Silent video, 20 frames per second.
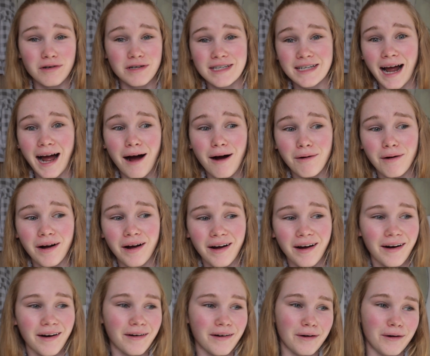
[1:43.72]

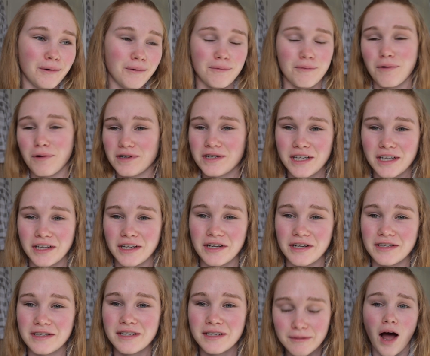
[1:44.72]
shower or what to use.